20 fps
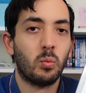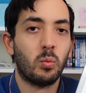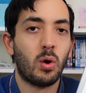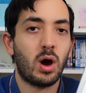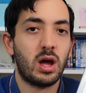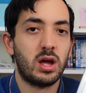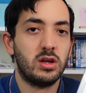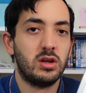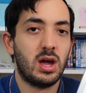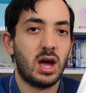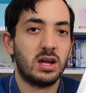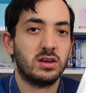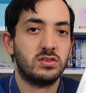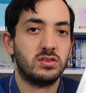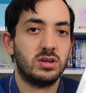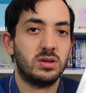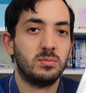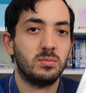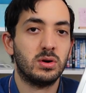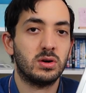Why are you
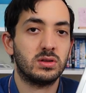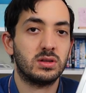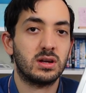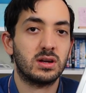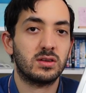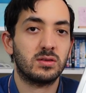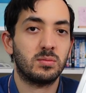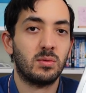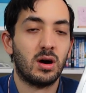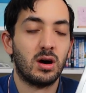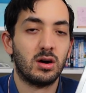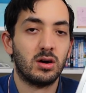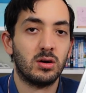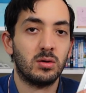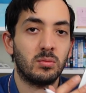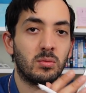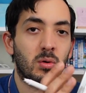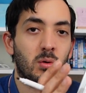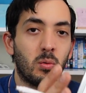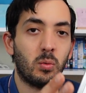actually building a smart
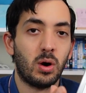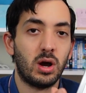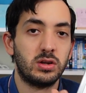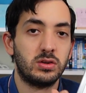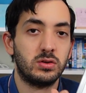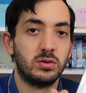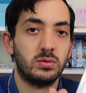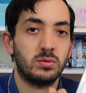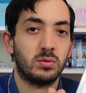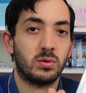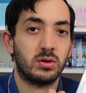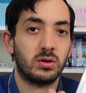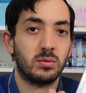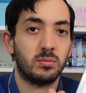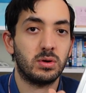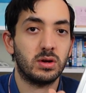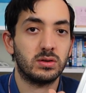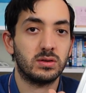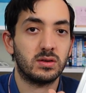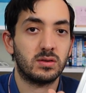home? Why do you want to
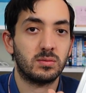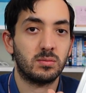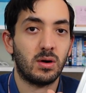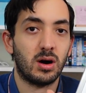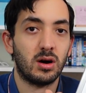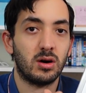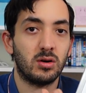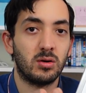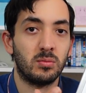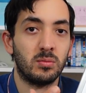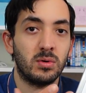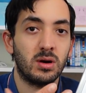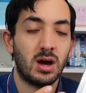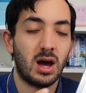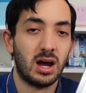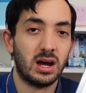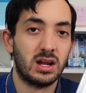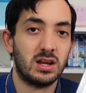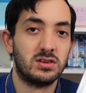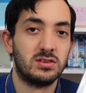build a smart home?
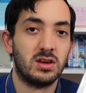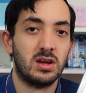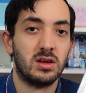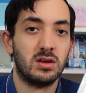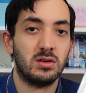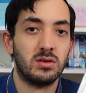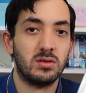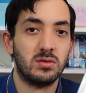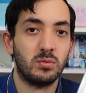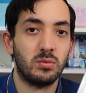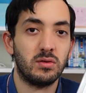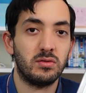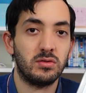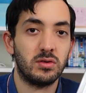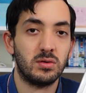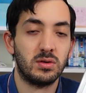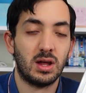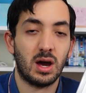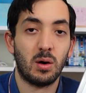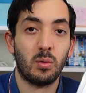I'm going to share with
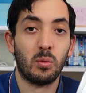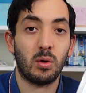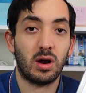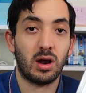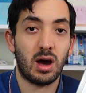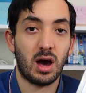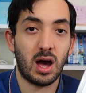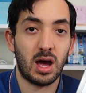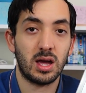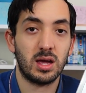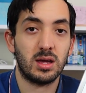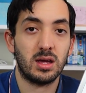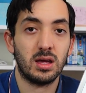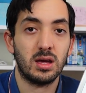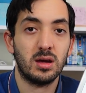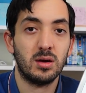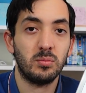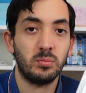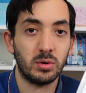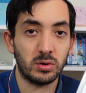you now where I
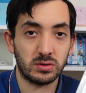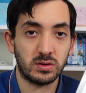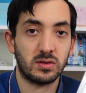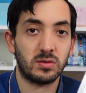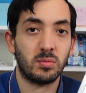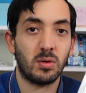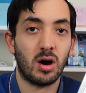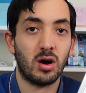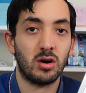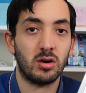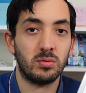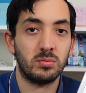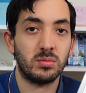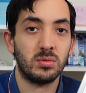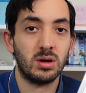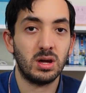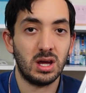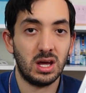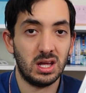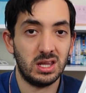built a smart home
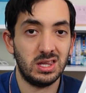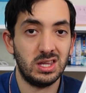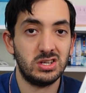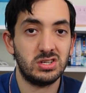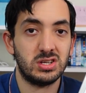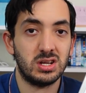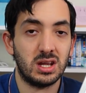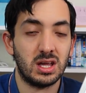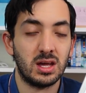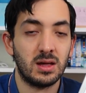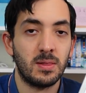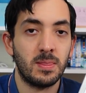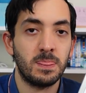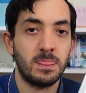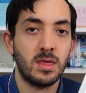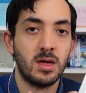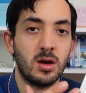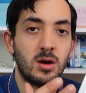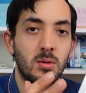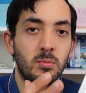initially.
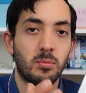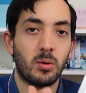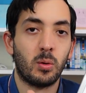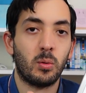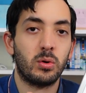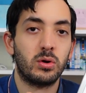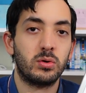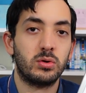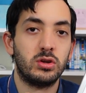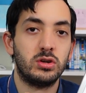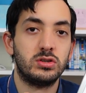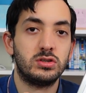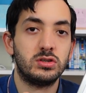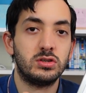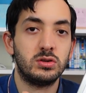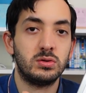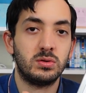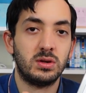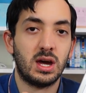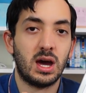But what I want you to
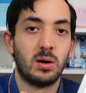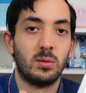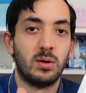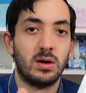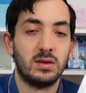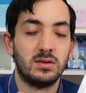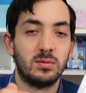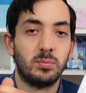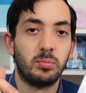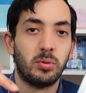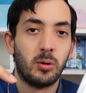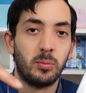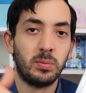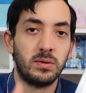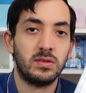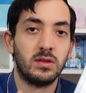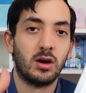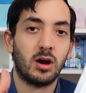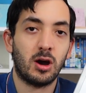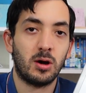do now is pop
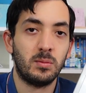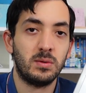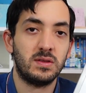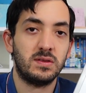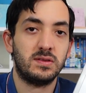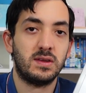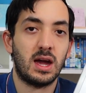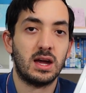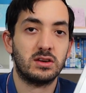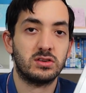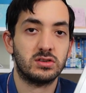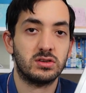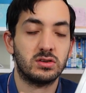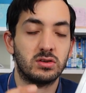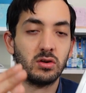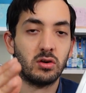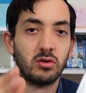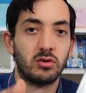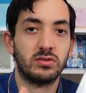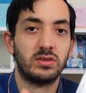in the comment section
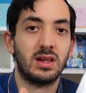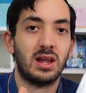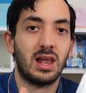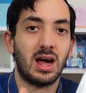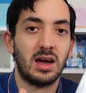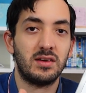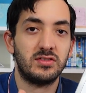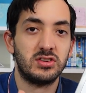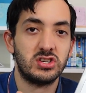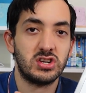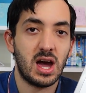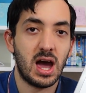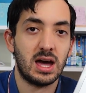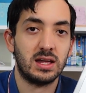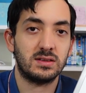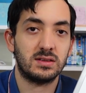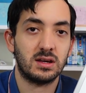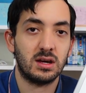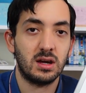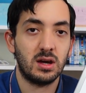or in the live
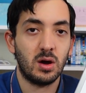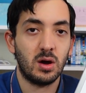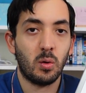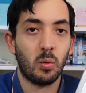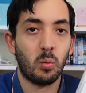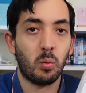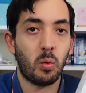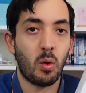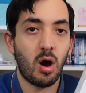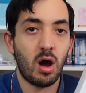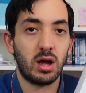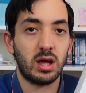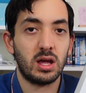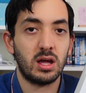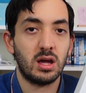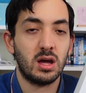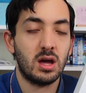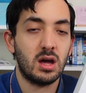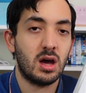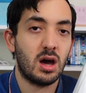chat.
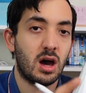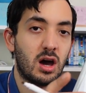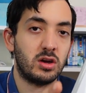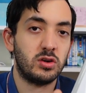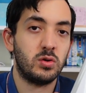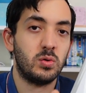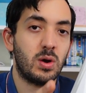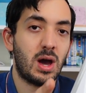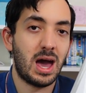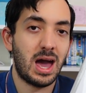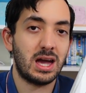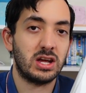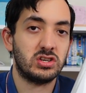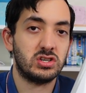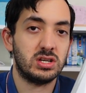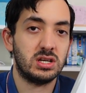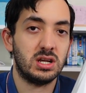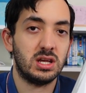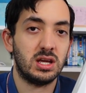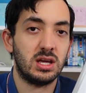Why are you
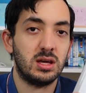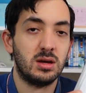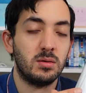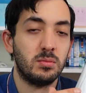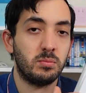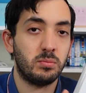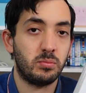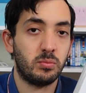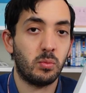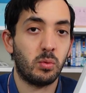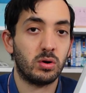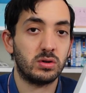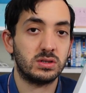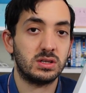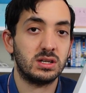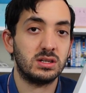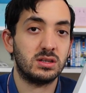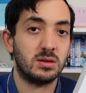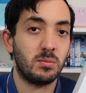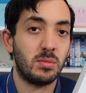actually
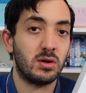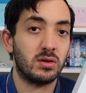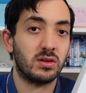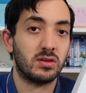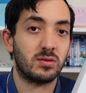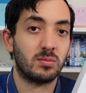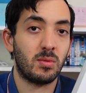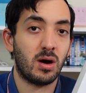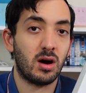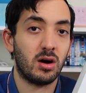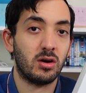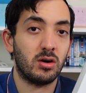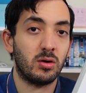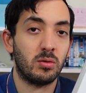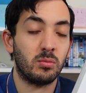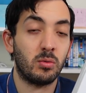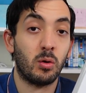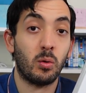wanting to build a smart home?